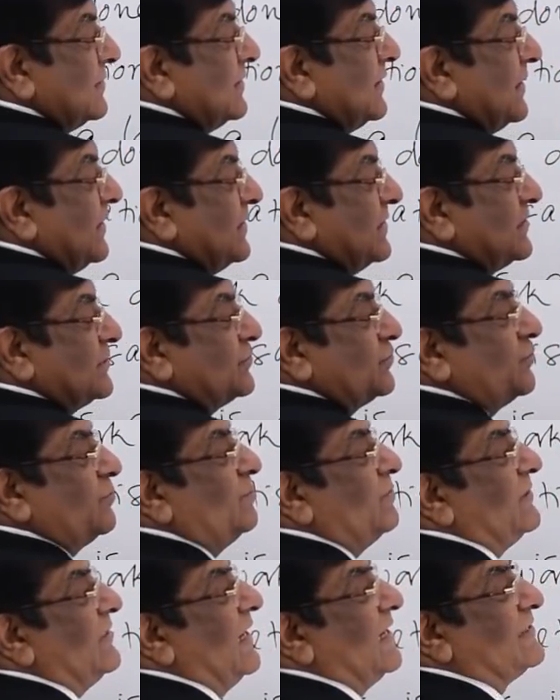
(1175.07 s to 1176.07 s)
Area
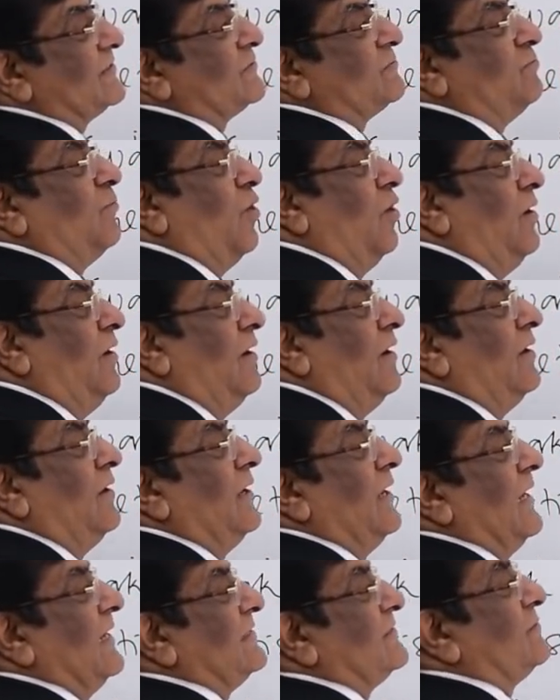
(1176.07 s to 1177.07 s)
should be as small
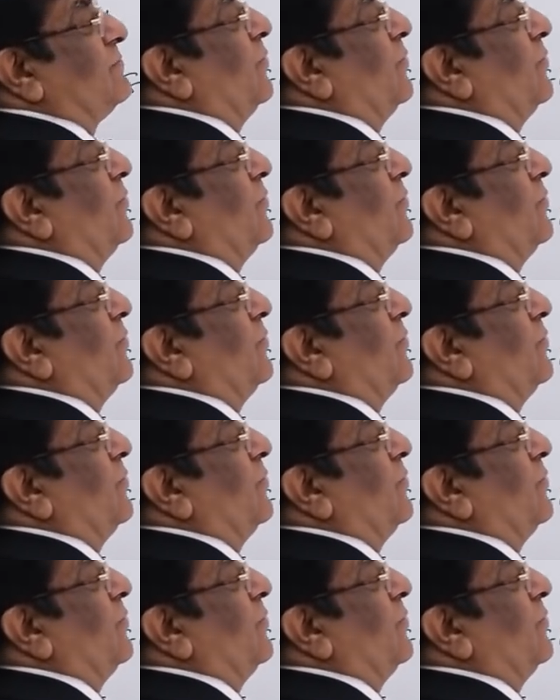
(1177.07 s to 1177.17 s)
as